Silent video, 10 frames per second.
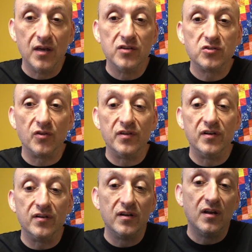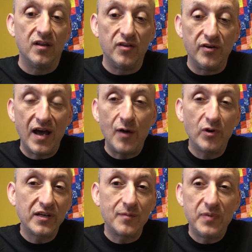So they're not
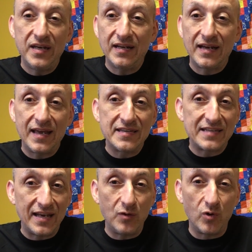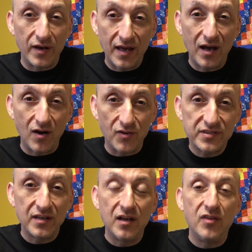really competing against anyone
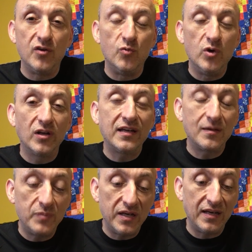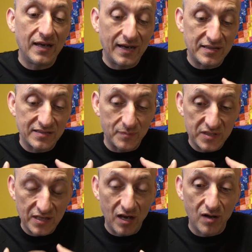else. They're really competing against
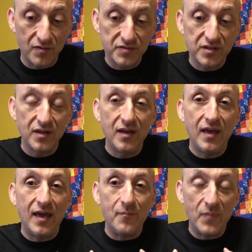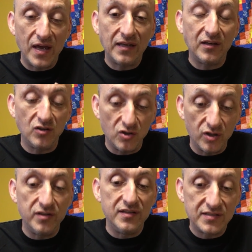themselves and making
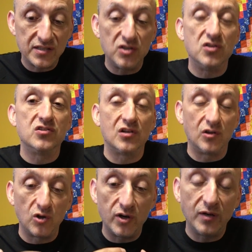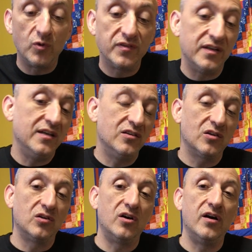good decisions and learning what they need to
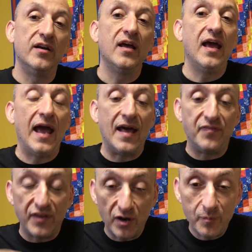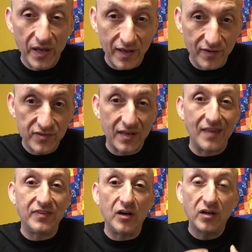learn at their pace,
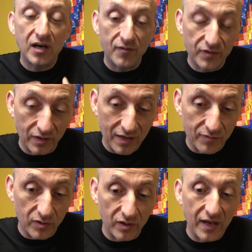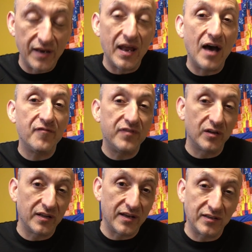at their comfort level, and not
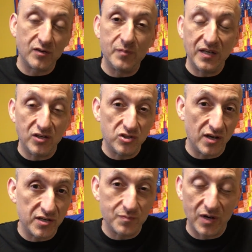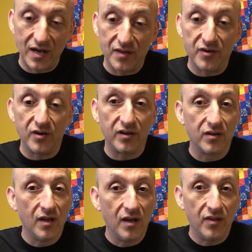feeling like they're being judged by
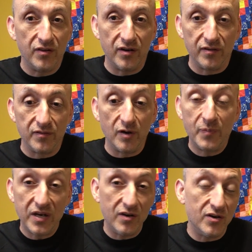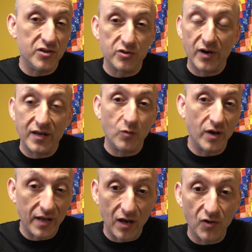their peers or
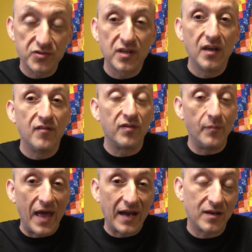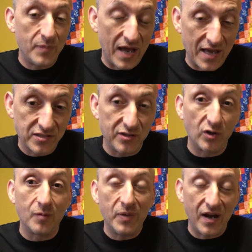anyone else from that capacity or
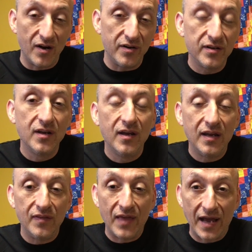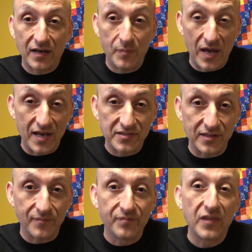compared in that capacity.